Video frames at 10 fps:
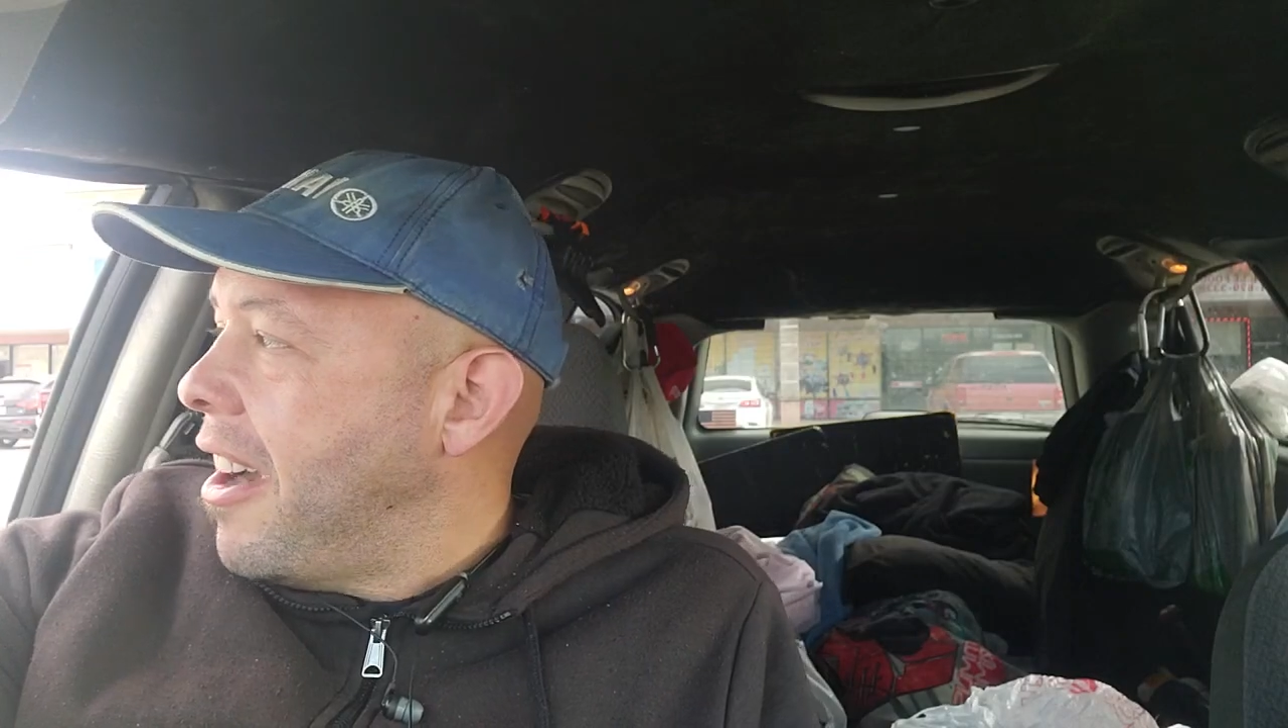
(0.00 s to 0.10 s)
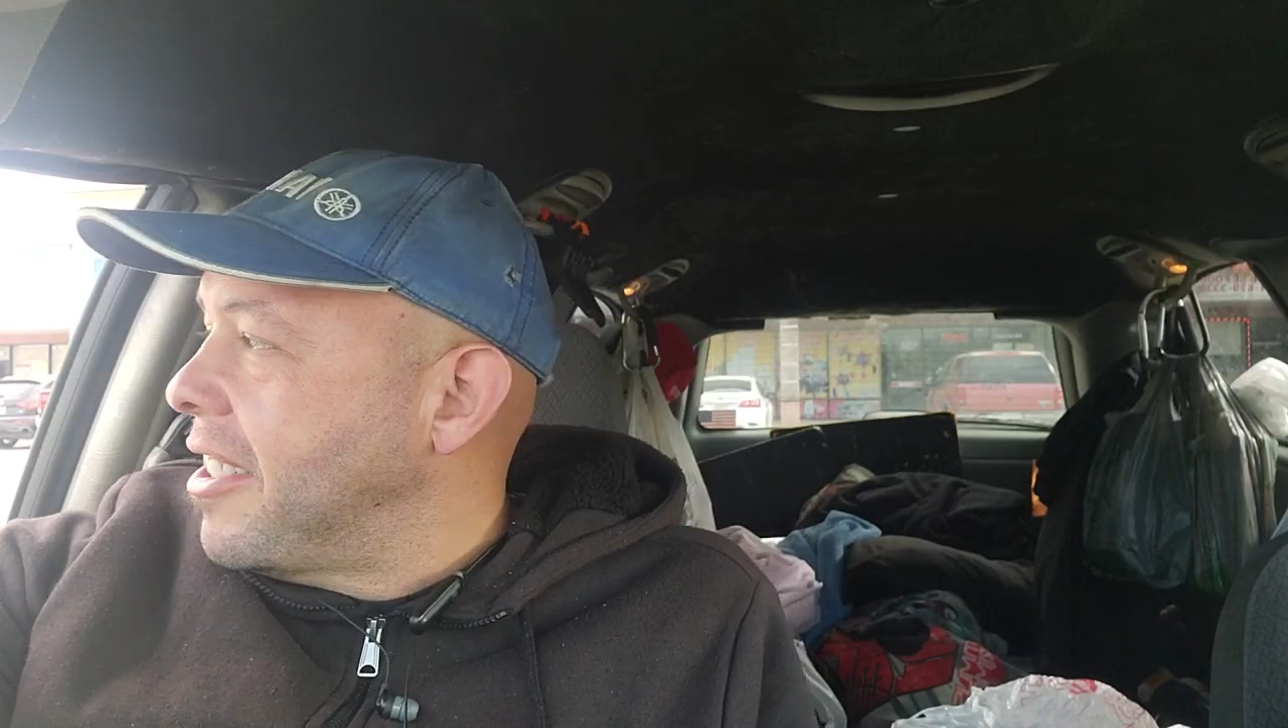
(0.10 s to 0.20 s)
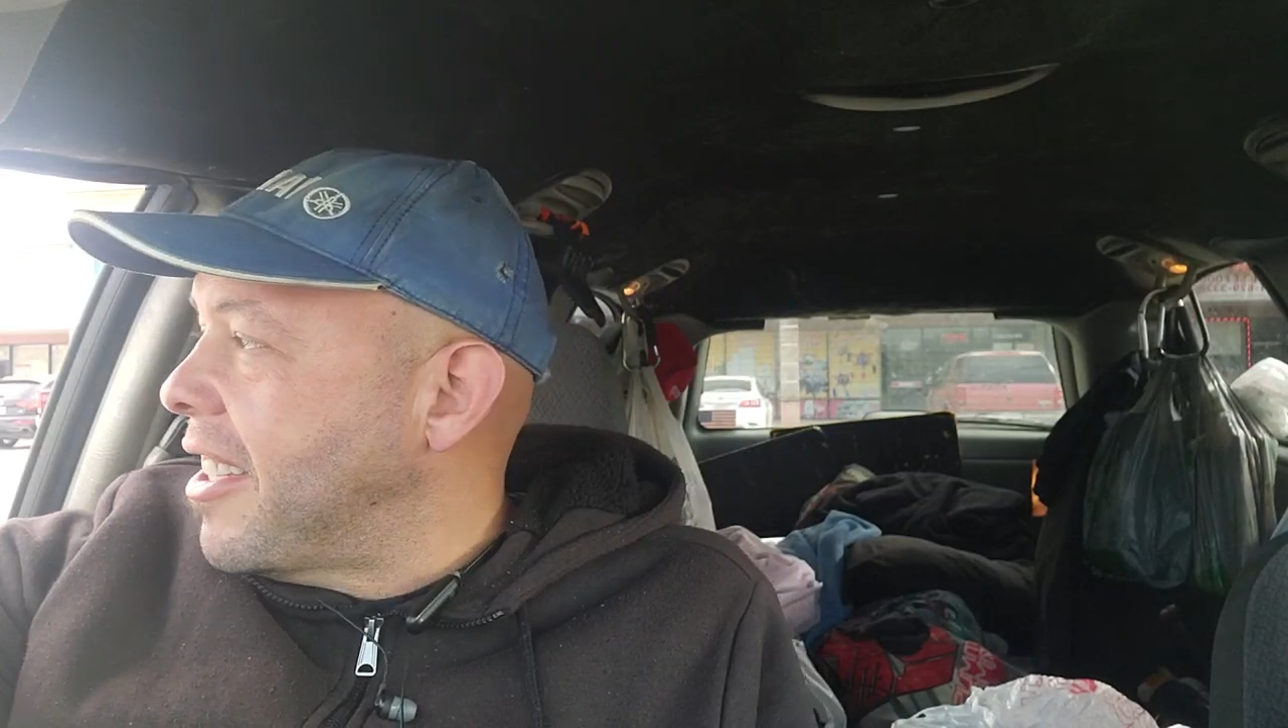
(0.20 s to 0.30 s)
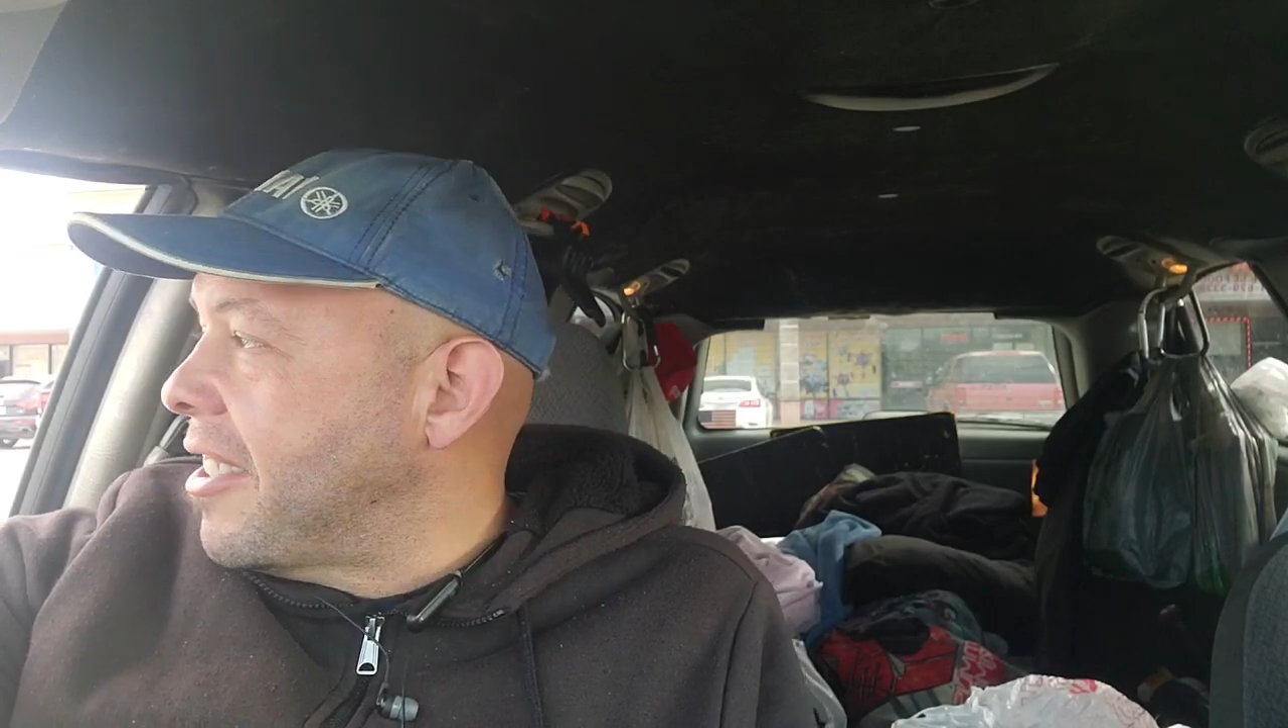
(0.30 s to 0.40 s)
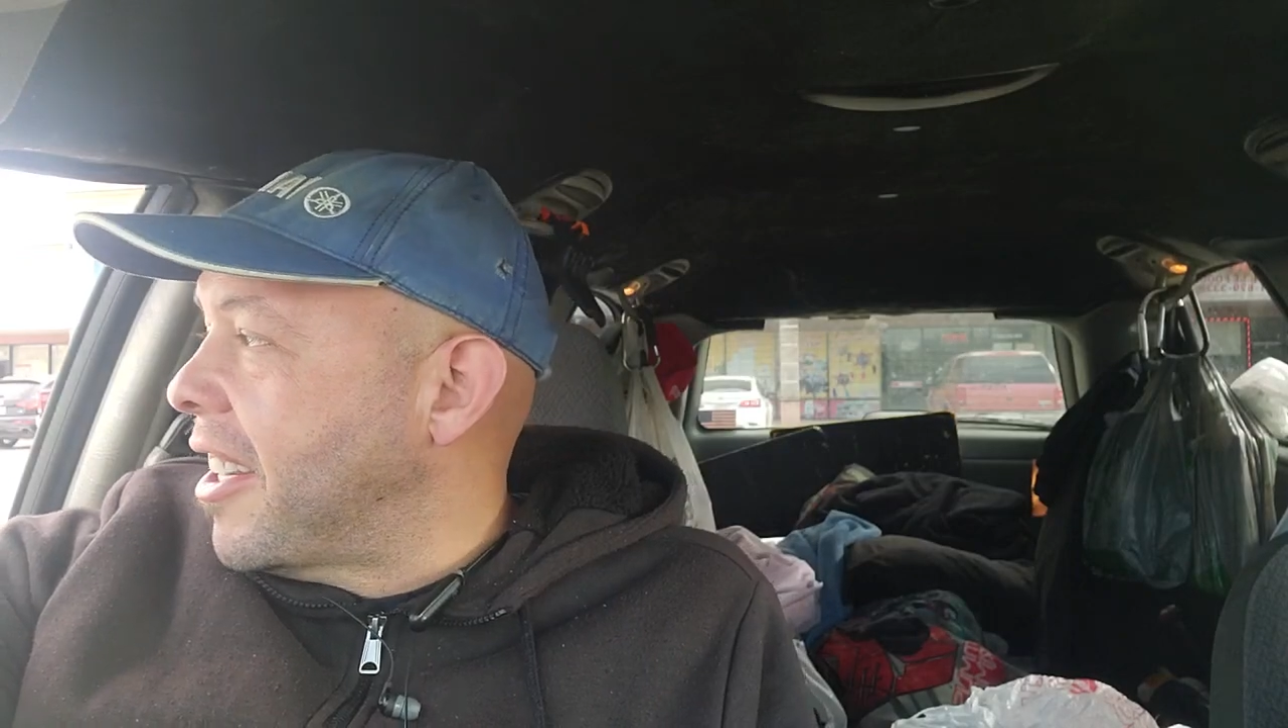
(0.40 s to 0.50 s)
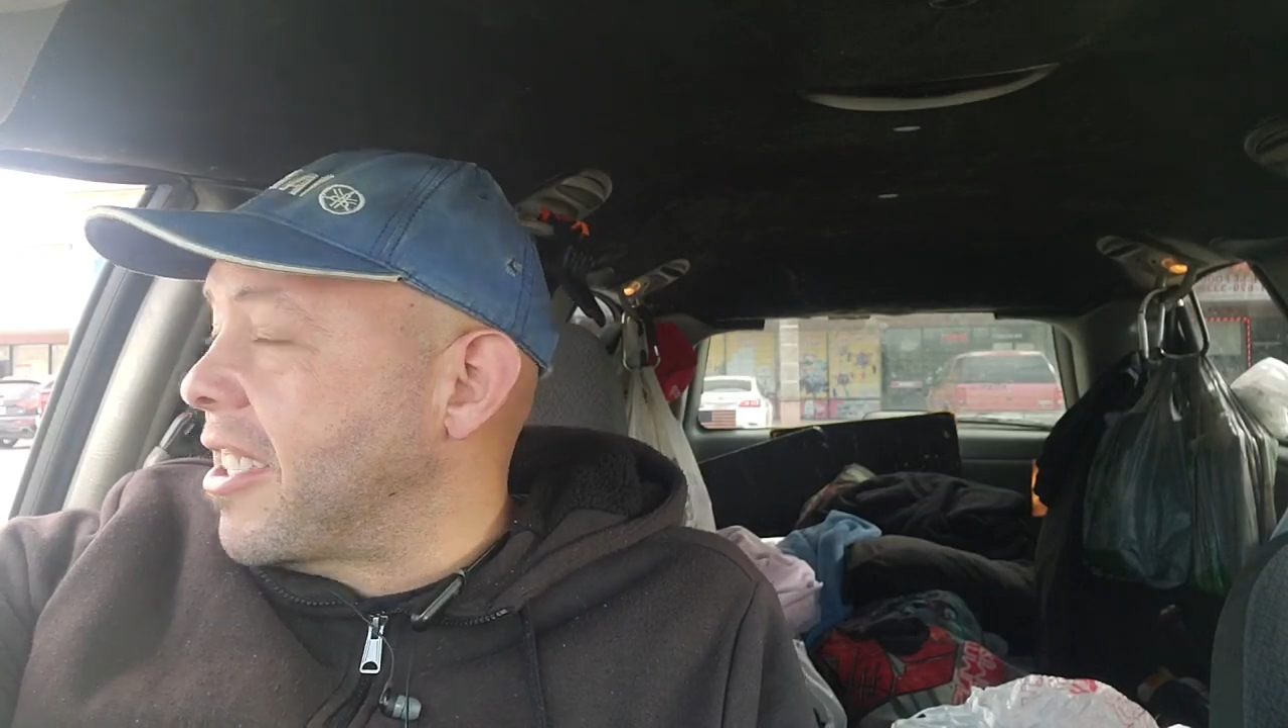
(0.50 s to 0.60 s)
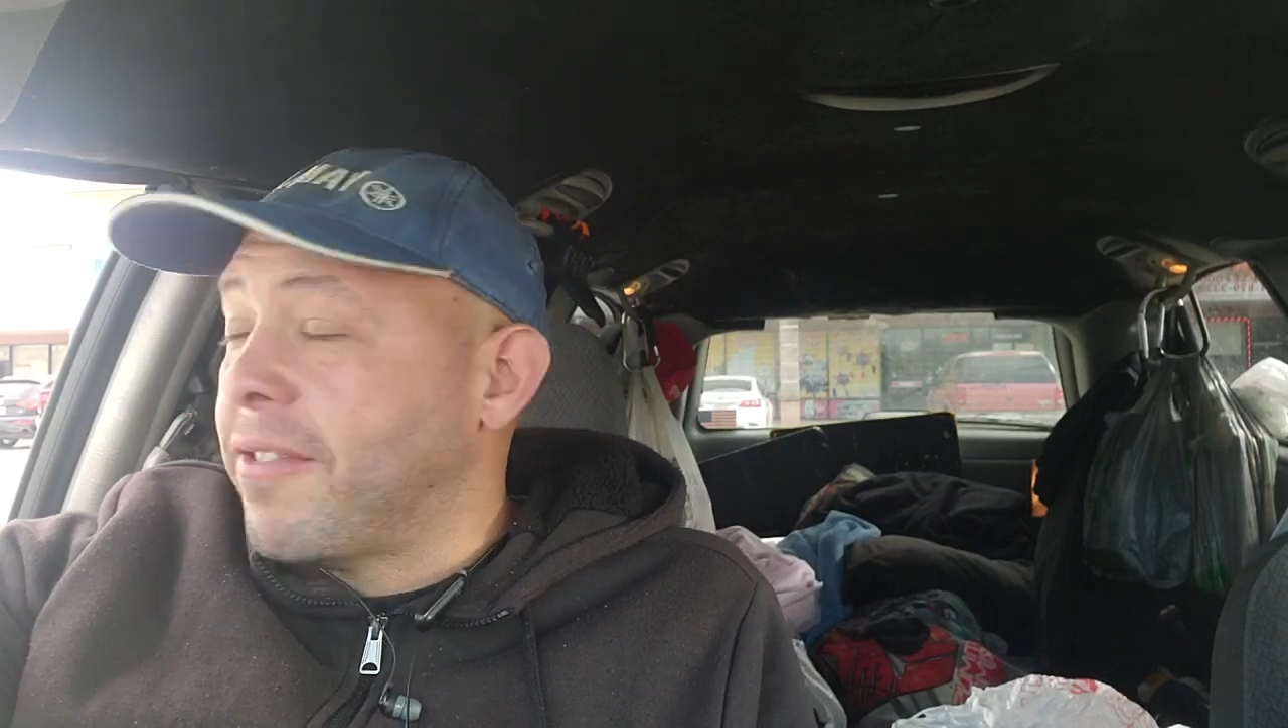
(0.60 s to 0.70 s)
That thing is